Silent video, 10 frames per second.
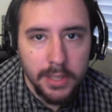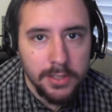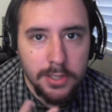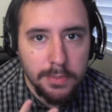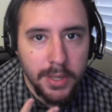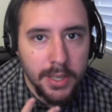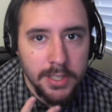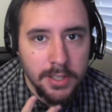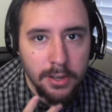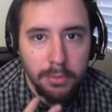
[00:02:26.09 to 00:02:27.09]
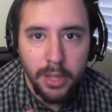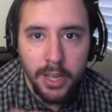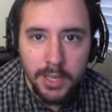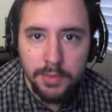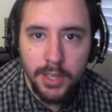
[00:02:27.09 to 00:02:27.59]
It's just because they're
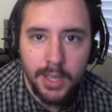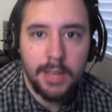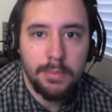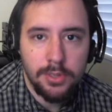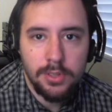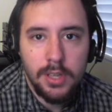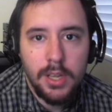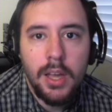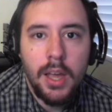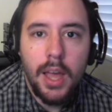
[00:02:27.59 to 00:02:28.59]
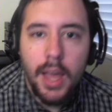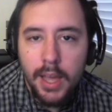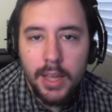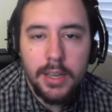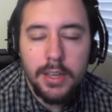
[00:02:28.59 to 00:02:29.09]
playing different games.
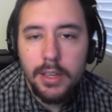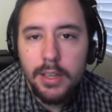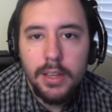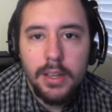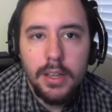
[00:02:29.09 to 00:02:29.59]
And